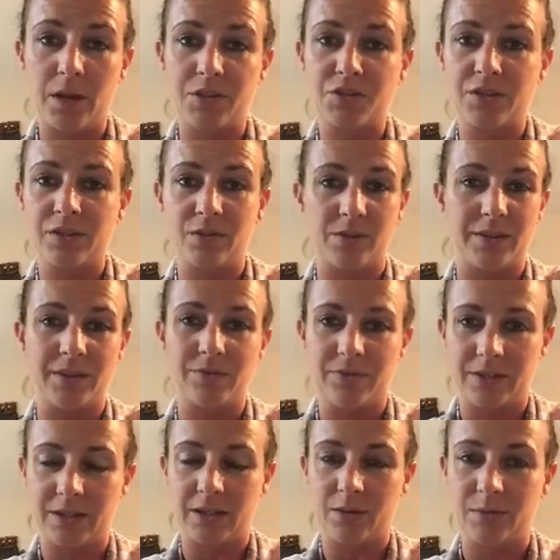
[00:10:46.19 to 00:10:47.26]
I just thought this
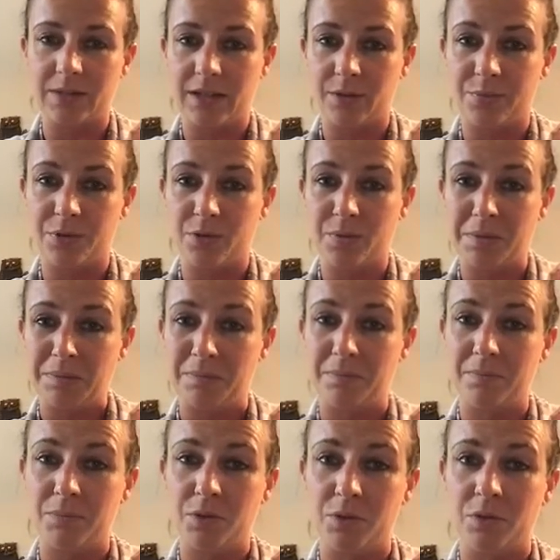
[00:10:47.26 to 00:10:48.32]
video would help you a bit
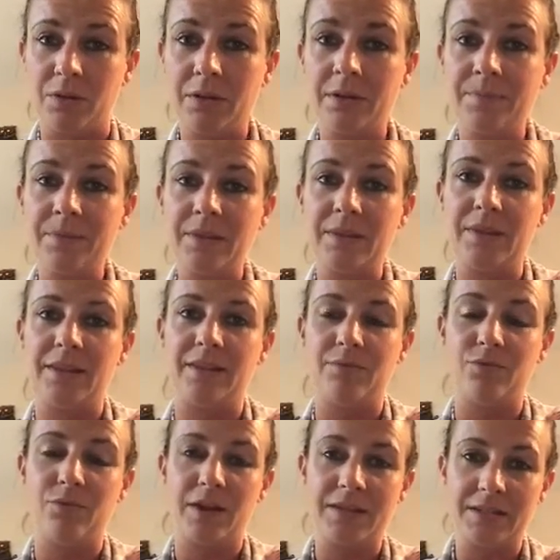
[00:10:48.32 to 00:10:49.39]
more than
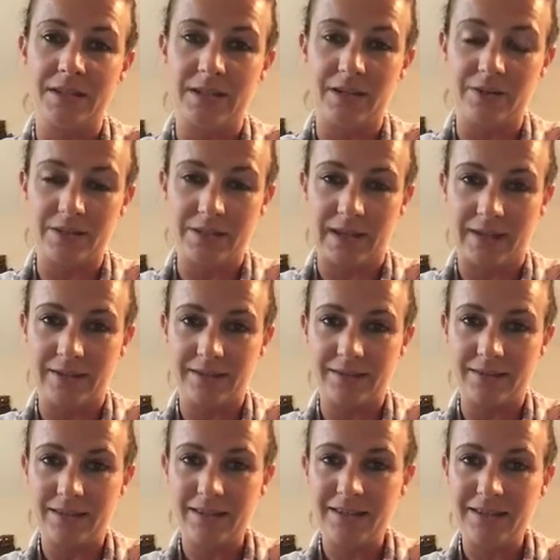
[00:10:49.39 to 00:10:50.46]
writing a load of text.